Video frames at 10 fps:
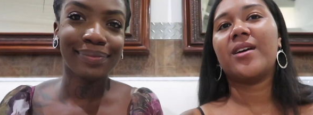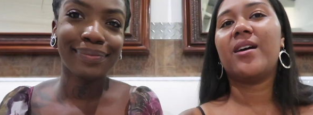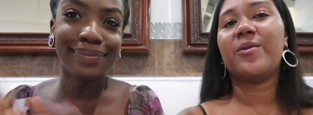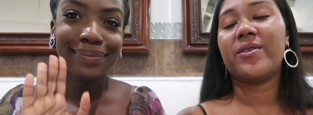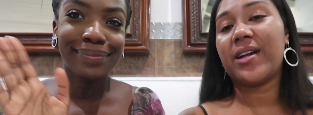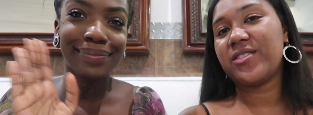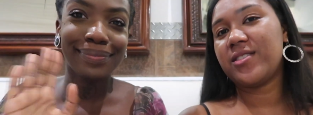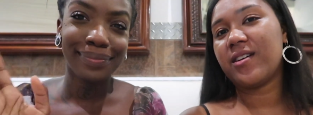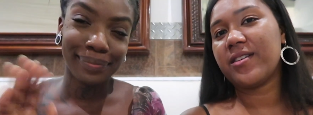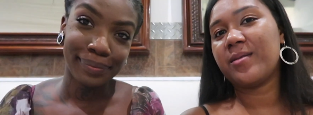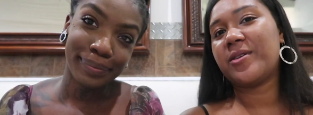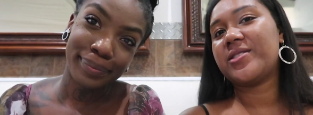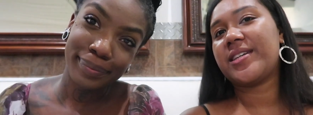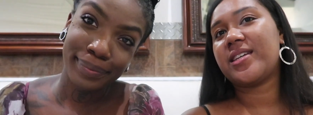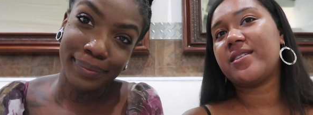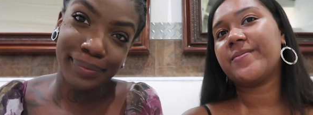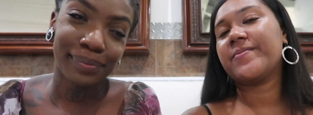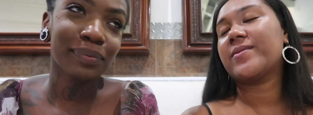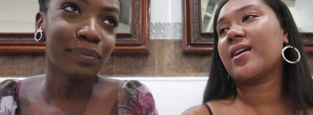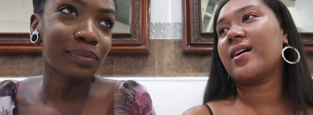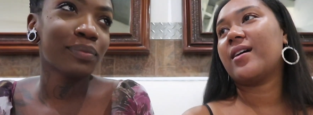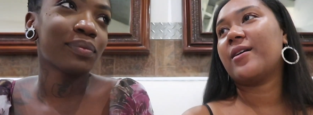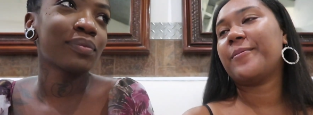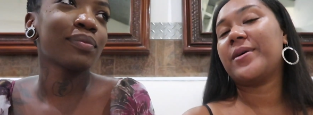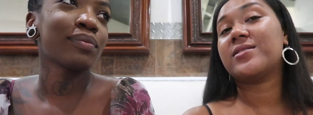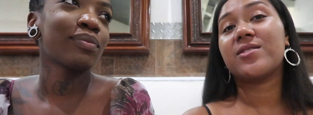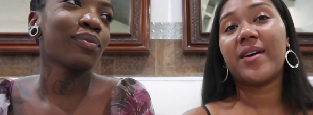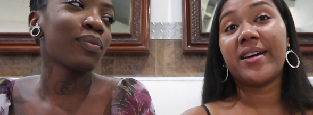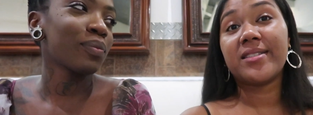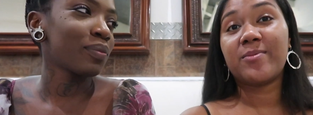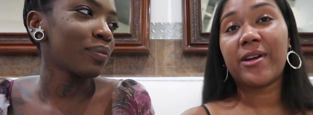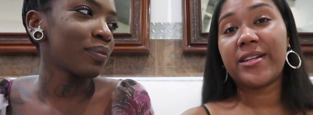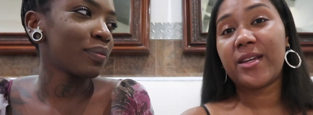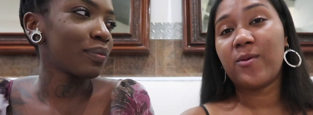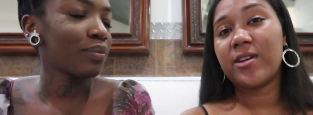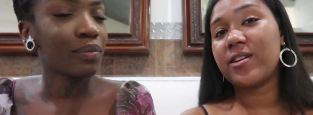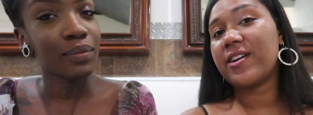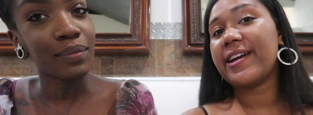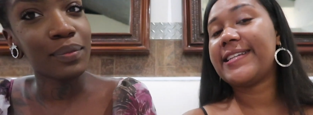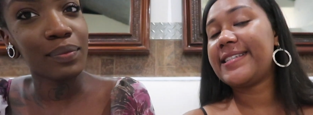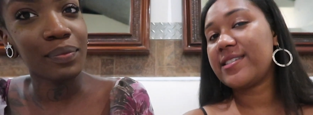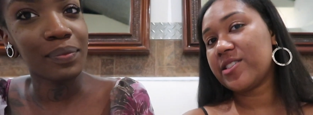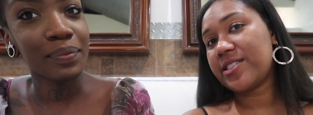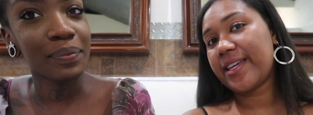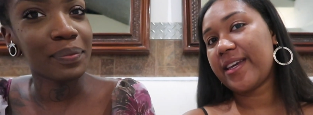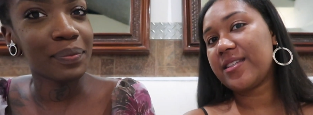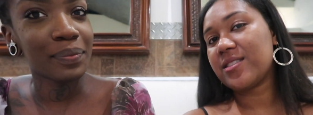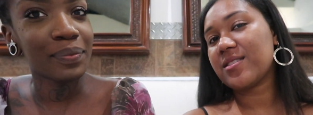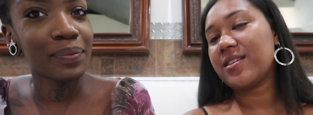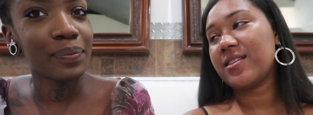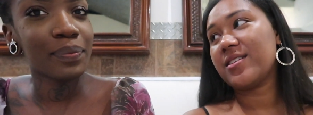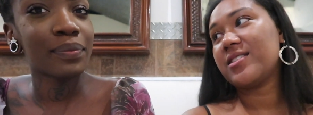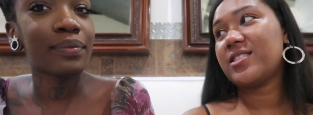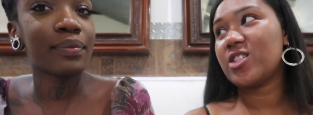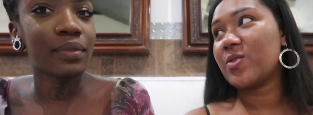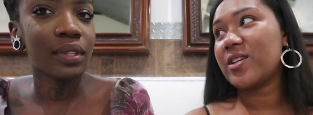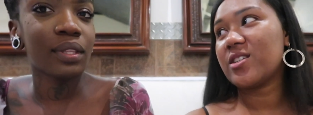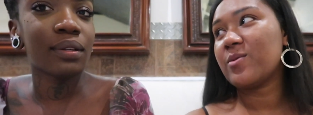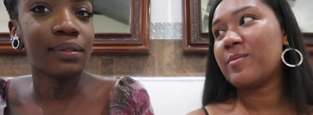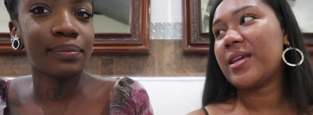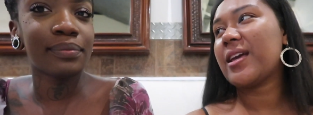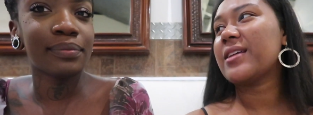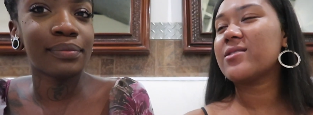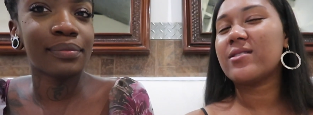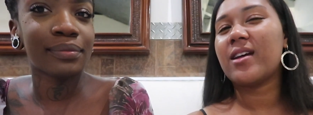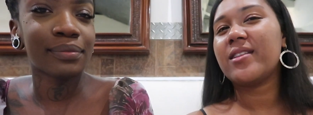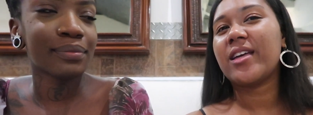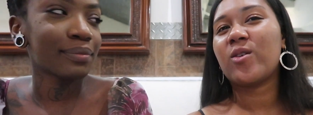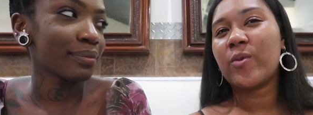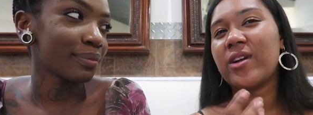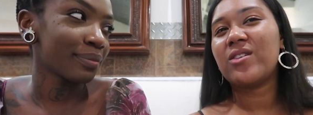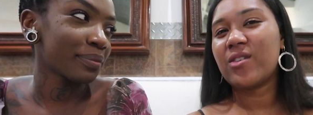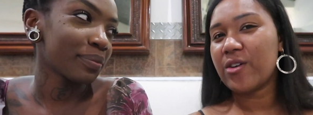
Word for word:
Speaker 1: Uh, we were actually talking about dating. Um, so I asked Brandy what her ideal date situation would be. So not like where you